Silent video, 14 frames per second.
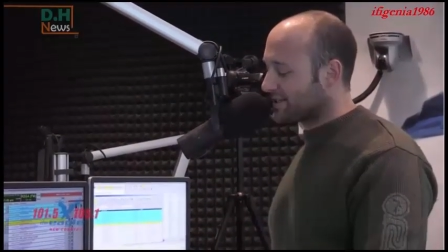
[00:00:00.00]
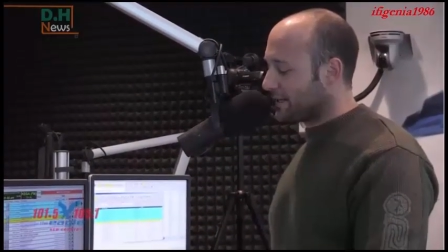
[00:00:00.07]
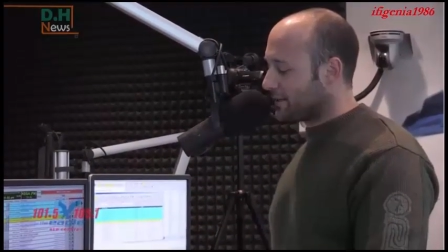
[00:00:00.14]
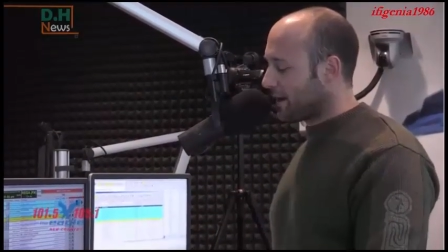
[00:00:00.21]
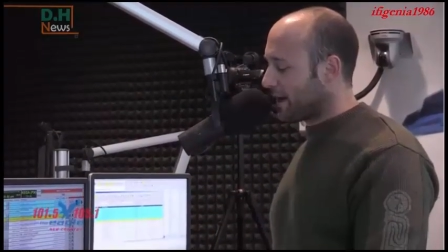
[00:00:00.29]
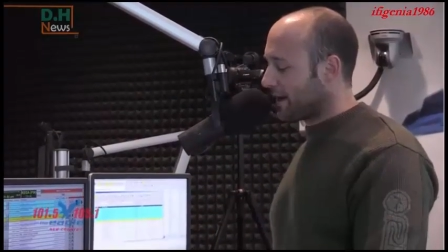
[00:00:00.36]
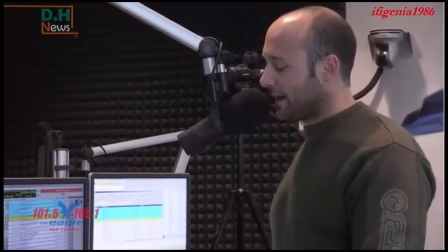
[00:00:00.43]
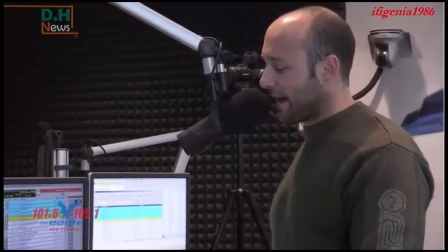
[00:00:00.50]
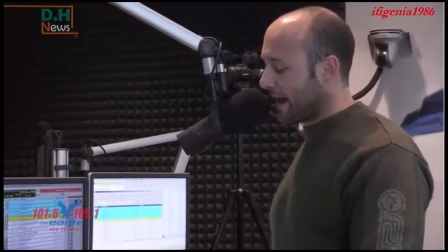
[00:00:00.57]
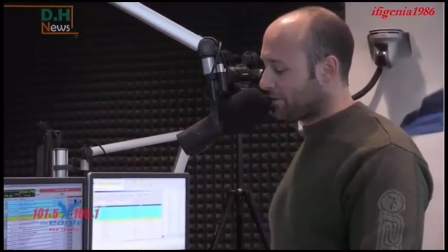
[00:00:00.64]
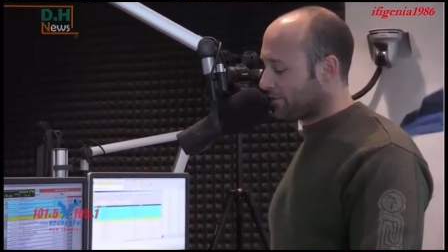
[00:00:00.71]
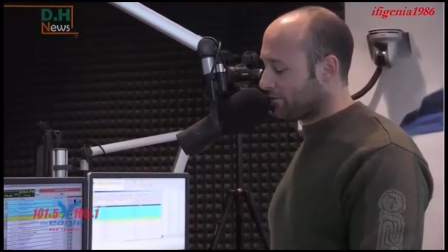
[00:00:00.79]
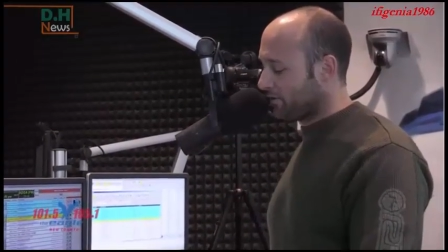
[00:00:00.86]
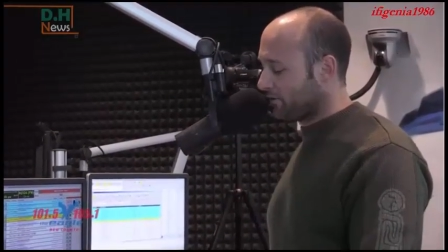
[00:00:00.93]
Skin by
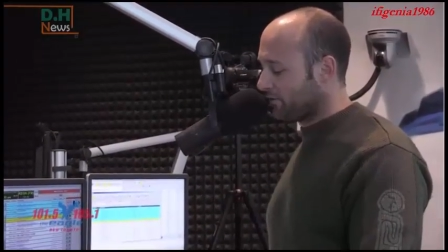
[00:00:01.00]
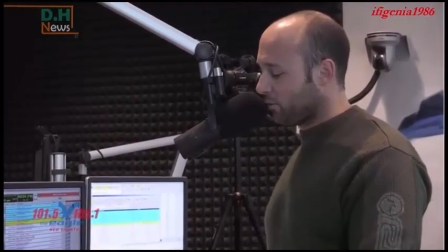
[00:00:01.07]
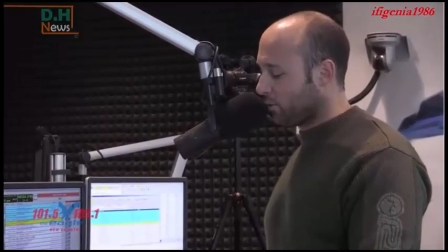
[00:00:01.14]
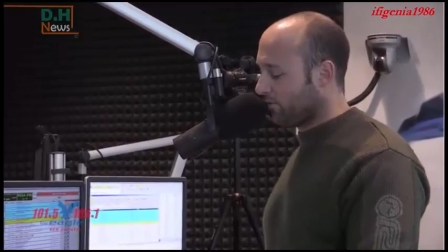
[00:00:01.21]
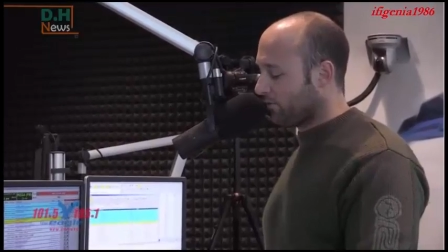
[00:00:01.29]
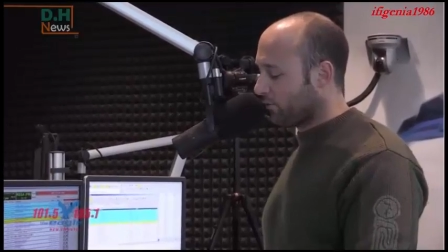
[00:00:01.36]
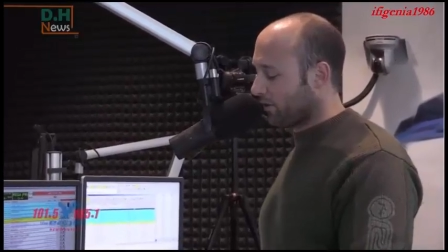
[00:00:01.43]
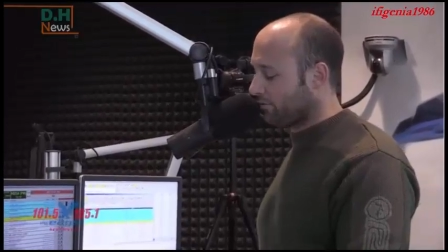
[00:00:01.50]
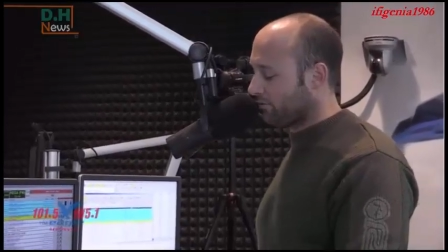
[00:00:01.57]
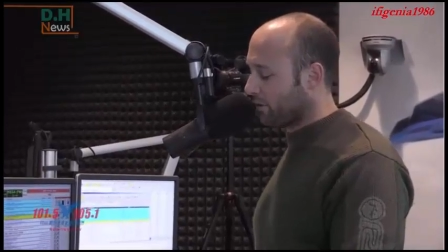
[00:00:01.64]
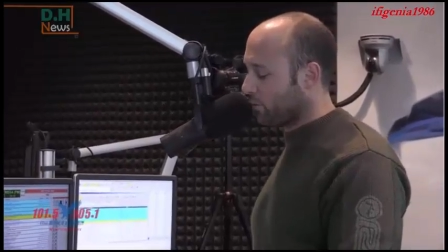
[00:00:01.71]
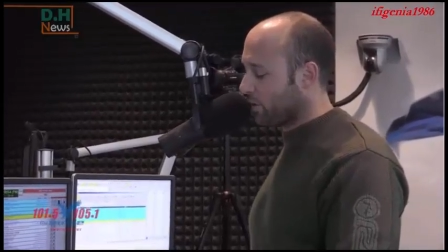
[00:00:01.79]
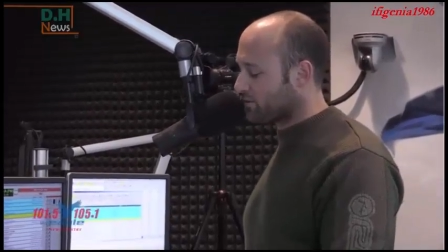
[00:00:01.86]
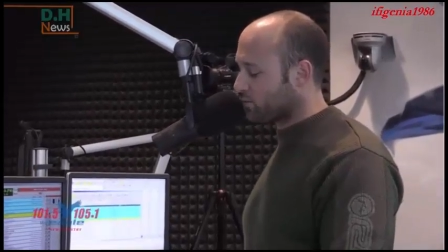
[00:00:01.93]
Katherine,
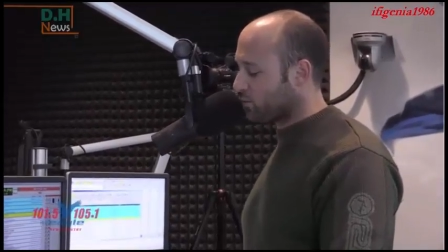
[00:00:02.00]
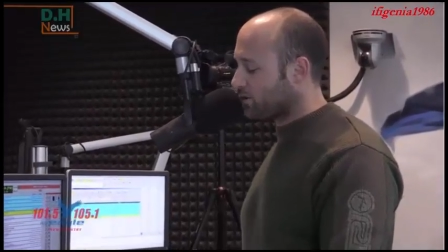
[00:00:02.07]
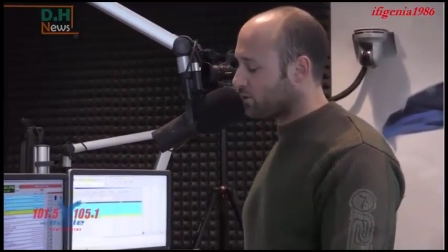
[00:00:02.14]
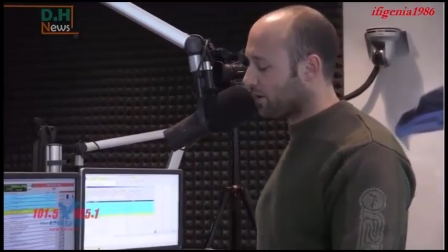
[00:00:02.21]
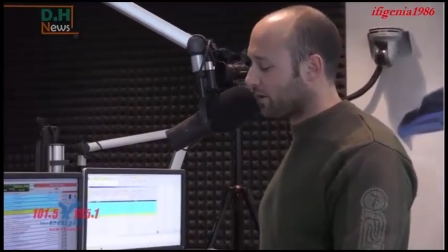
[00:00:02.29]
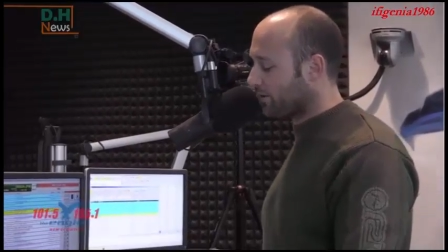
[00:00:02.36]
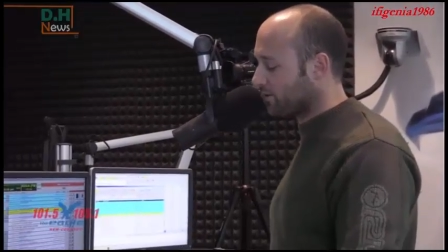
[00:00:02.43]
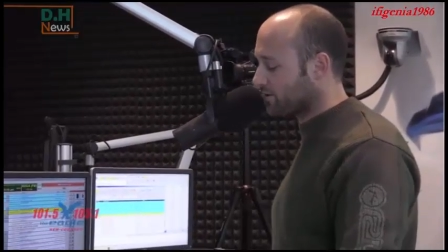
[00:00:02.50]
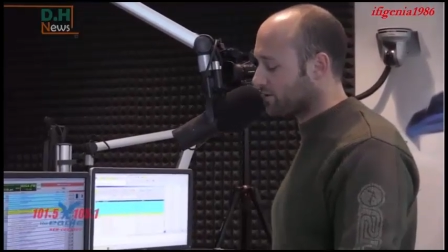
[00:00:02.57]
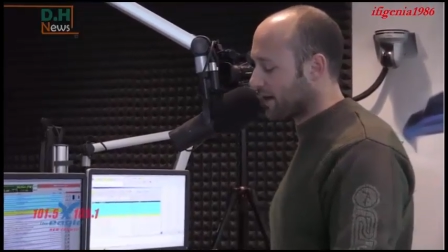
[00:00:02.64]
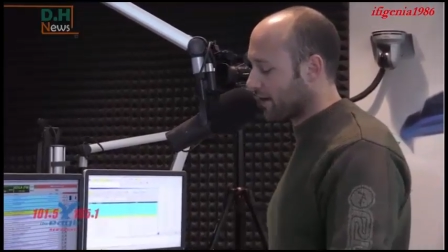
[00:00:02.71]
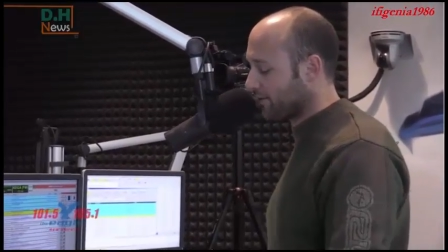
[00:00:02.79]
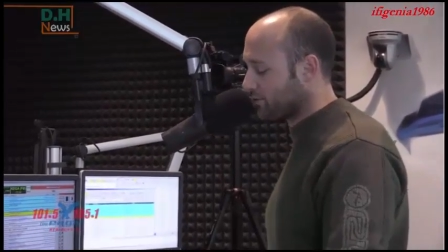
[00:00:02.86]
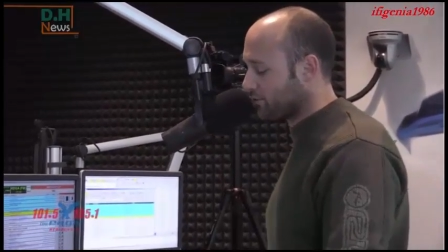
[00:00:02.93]
443 West, 123rd
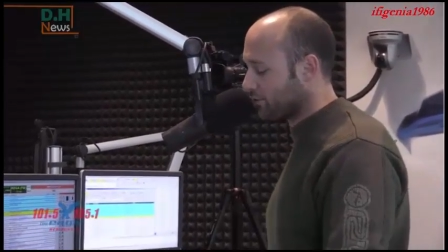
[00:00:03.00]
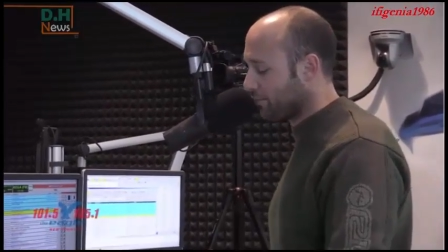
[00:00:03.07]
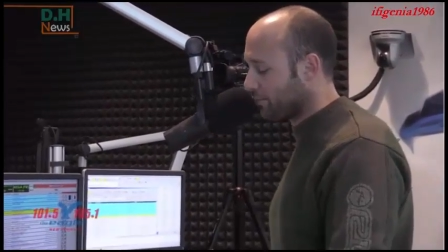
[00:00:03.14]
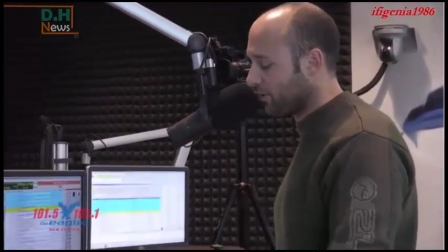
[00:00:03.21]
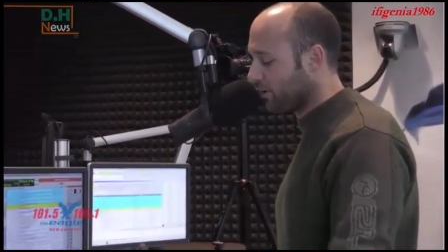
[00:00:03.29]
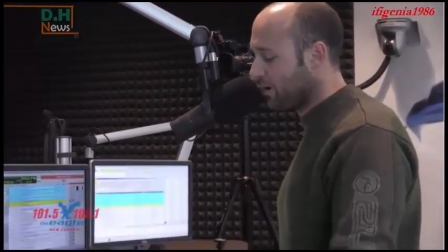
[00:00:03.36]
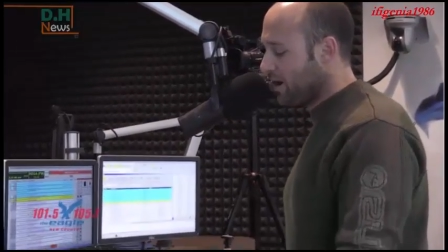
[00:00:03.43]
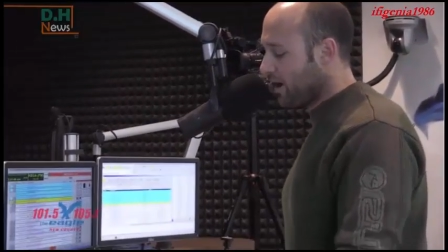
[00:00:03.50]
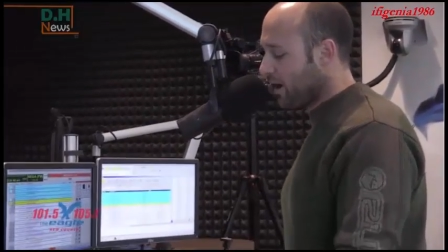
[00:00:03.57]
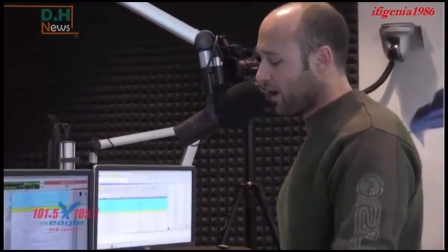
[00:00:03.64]
South Draper,